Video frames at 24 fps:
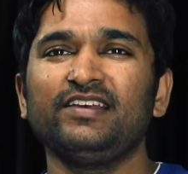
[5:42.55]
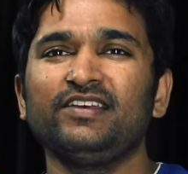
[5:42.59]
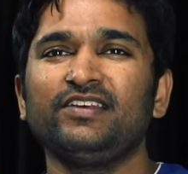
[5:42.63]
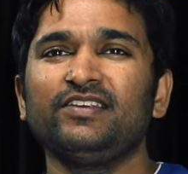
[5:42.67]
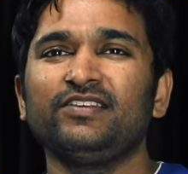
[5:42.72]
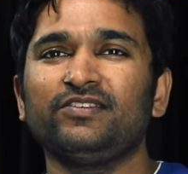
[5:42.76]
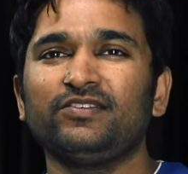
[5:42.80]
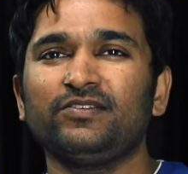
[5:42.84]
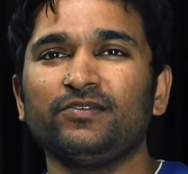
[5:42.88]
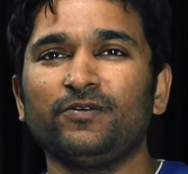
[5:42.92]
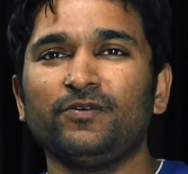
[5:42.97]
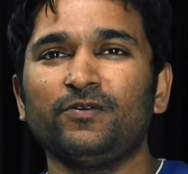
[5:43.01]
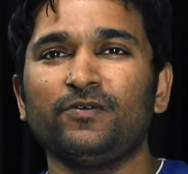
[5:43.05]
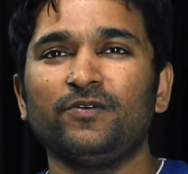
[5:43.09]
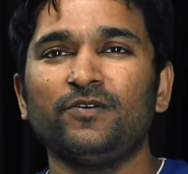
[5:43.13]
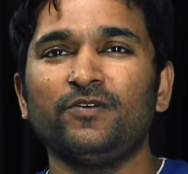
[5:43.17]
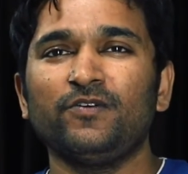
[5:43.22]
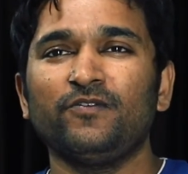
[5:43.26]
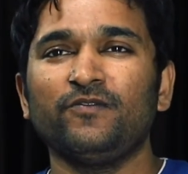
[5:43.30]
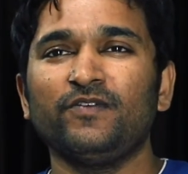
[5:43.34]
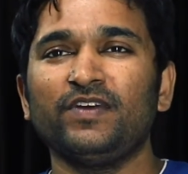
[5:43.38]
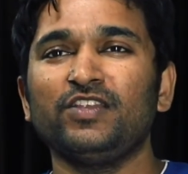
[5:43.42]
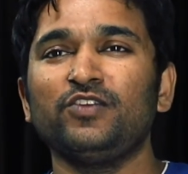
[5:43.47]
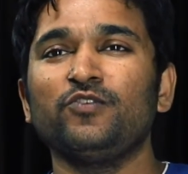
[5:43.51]
So
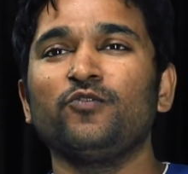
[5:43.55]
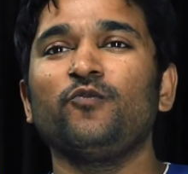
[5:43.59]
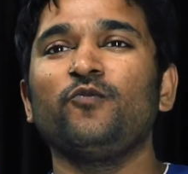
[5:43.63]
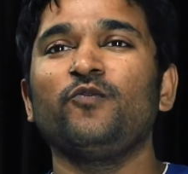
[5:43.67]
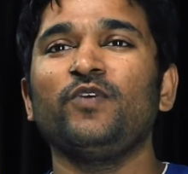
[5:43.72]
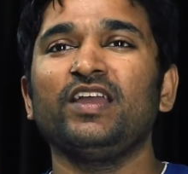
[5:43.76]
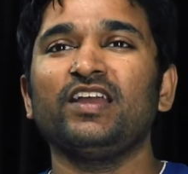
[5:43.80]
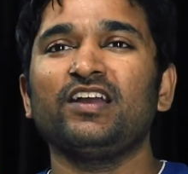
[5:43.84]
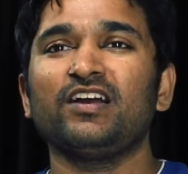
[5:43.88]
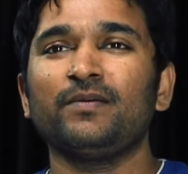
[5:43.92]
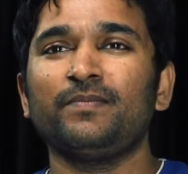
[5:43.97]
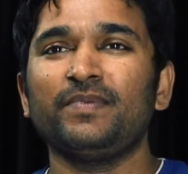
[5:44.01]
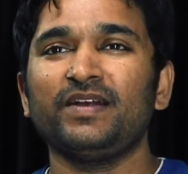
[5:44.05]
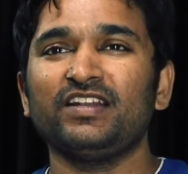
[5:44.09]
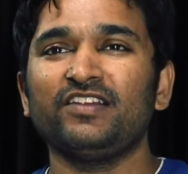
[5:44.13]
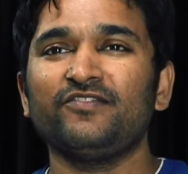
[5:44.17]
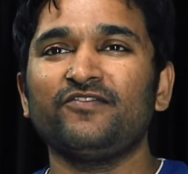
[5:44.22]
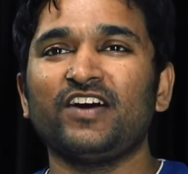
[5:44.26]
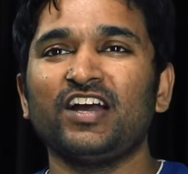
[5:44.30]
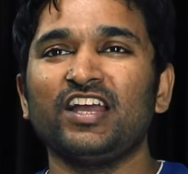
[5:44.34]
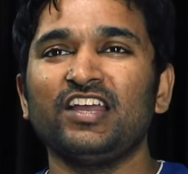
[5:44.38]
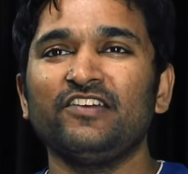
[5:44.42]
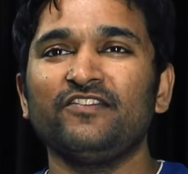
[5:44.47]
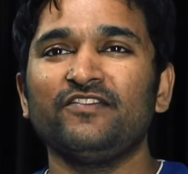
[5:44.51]
when you wake up at
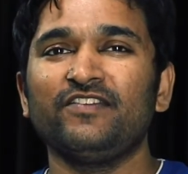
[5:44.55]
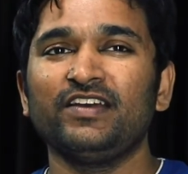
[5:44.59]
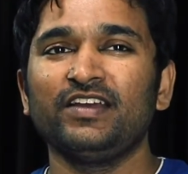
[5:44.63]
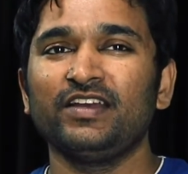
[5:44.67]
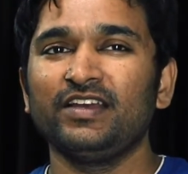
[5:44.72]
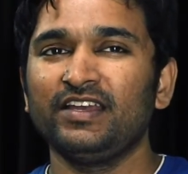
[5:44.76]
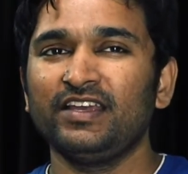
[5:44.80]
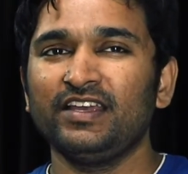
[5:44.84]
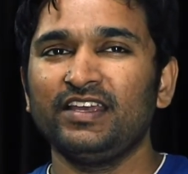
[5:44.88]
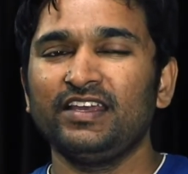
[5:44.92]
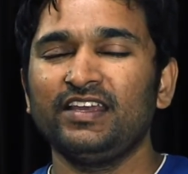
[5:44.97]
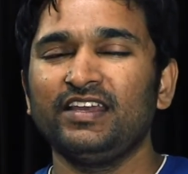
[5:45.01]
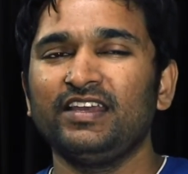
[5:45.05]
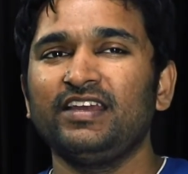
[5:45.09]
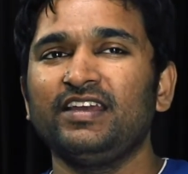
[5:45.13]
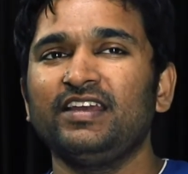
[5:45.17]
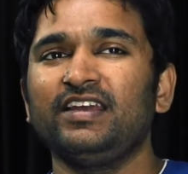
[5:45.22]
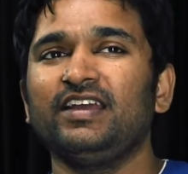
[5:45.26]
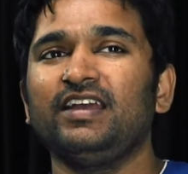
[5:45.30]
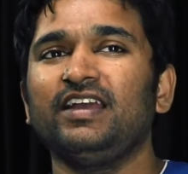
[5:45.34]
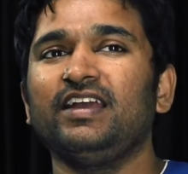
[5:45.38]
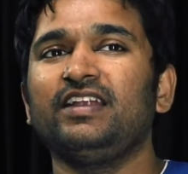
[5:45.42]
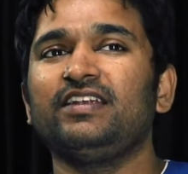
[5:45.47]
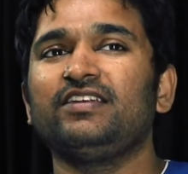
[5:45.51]
5,
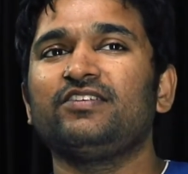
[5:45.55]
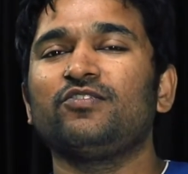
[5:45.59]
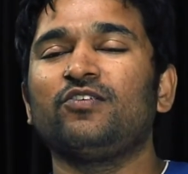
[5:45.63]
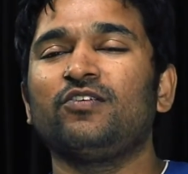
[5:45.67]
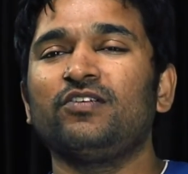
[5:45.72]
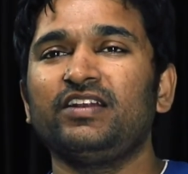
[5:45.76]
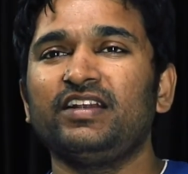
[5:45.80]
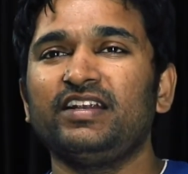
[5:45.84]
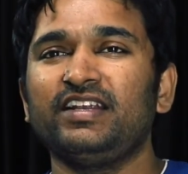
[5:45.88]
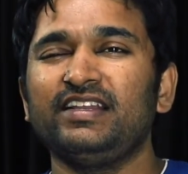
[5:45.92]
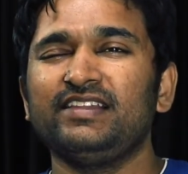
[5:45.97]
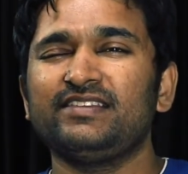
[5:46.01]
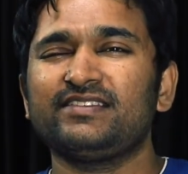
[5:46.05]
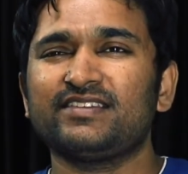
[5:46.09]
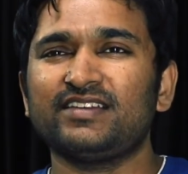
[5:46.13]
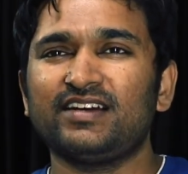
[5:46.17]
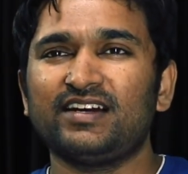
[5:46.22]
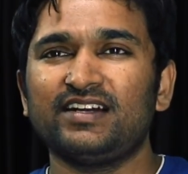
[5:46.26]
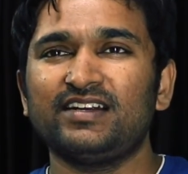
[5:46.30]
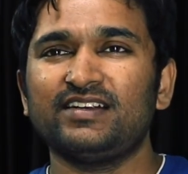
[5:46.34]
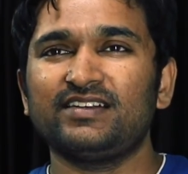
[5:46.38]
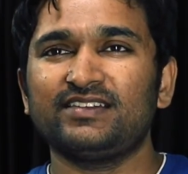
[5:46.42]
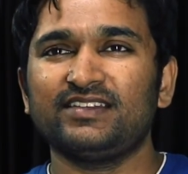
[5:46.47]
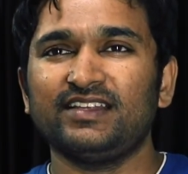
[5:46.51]
it already
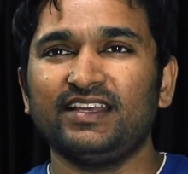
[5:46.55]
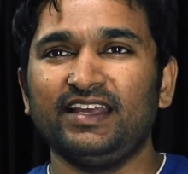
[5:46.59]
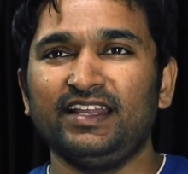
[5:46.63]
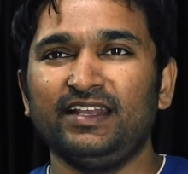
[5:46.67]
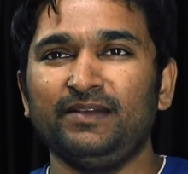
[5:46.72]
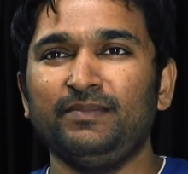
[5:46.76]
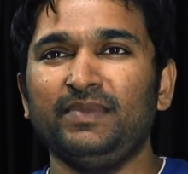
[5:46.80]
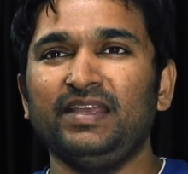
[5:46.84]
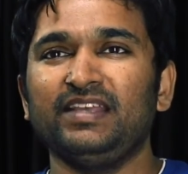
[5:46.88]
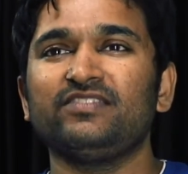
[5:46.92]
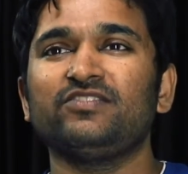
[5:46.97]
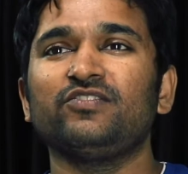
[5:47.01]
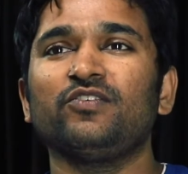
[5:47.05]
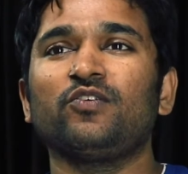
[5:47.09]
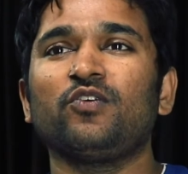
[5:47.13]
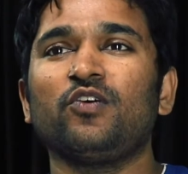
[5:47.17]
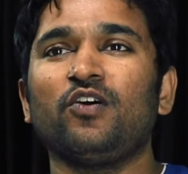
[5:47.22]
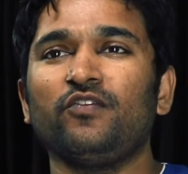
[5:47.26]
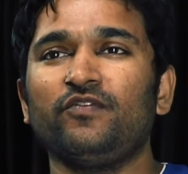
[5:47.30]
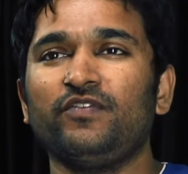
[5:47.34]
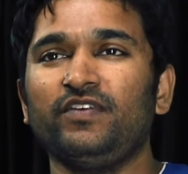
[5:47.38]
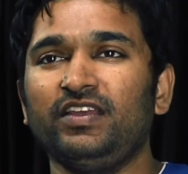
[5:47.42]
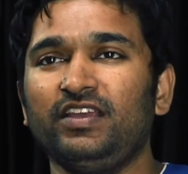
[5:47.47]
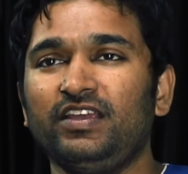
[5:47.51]
starts and makes your
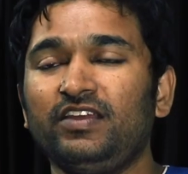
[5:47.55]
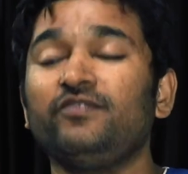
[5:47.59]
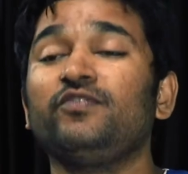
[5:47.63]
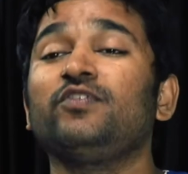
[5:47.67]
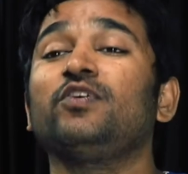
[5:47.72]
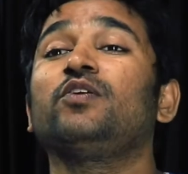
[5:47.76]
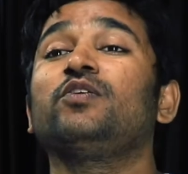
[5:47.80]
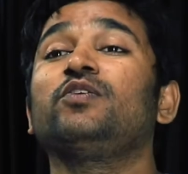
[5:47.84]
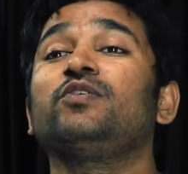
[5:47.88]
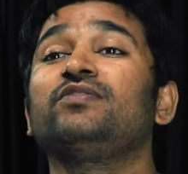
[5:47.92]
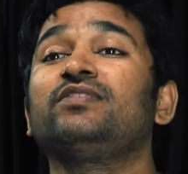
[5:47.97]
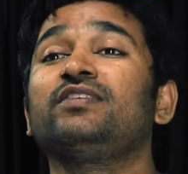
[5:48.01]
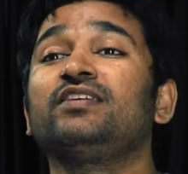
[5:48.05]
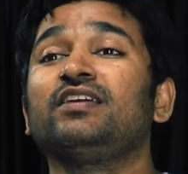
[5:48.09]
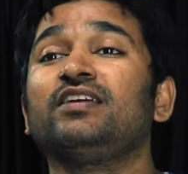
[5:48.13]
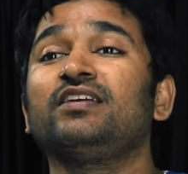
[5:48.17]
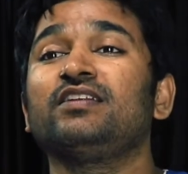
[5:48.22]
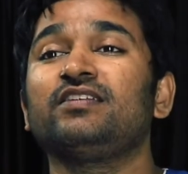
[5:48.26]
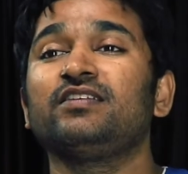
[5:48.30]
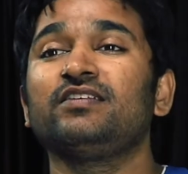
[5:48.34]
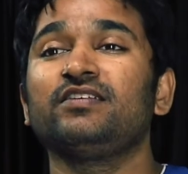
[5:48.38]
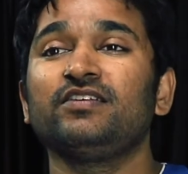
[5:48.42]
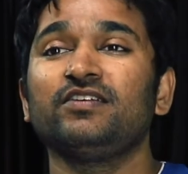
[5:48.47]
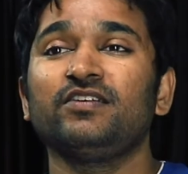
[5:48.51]
coffee if you're using
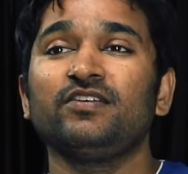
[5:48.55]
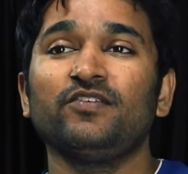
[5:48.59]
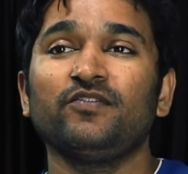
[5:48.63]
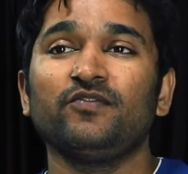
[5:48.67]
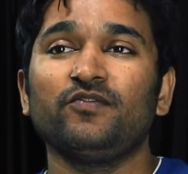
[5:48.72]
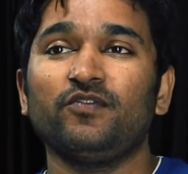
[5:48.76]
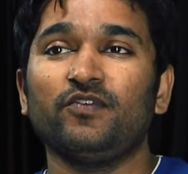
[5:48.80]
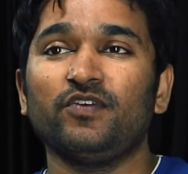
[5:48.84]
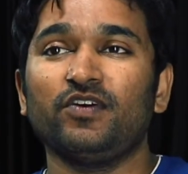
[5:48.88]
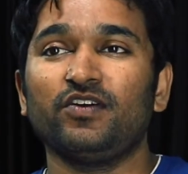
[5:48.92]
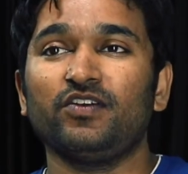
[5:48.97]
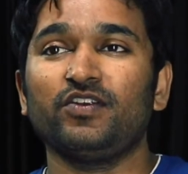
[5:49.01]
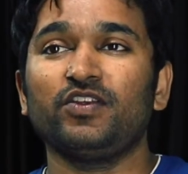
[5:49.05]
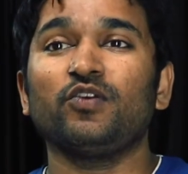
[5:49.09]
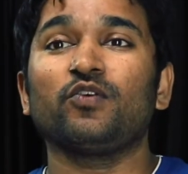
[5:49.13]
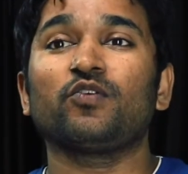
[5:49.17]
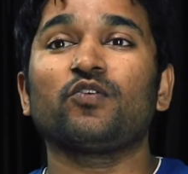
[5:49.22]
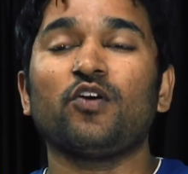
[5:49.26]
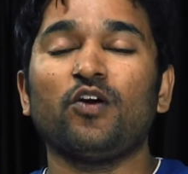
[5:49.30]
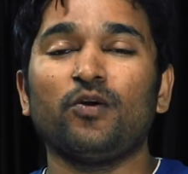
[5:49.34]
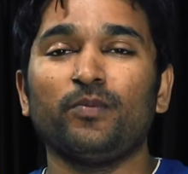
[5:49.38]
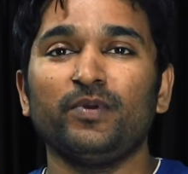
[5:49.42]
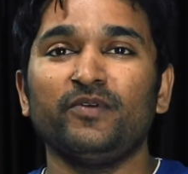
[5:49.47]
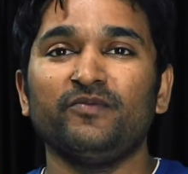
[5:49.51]
it for your
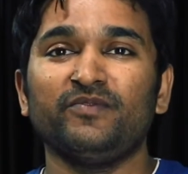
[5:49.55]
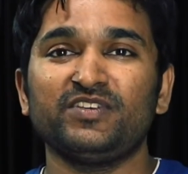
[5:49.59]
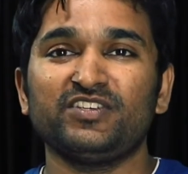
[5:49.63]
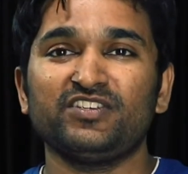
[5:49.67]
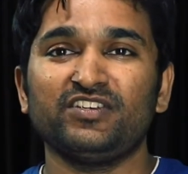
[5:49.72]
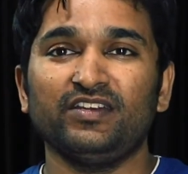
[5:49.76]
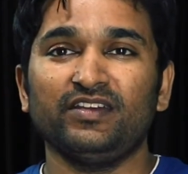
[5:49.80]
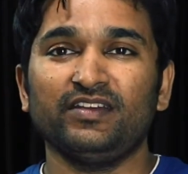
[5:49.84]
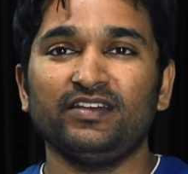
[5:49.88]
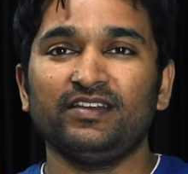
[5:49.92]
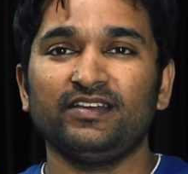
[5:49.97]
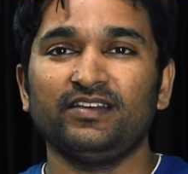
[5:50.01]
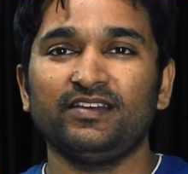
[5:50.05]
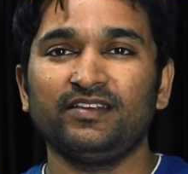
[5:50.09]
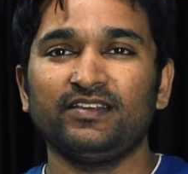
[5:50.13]
coffee machine.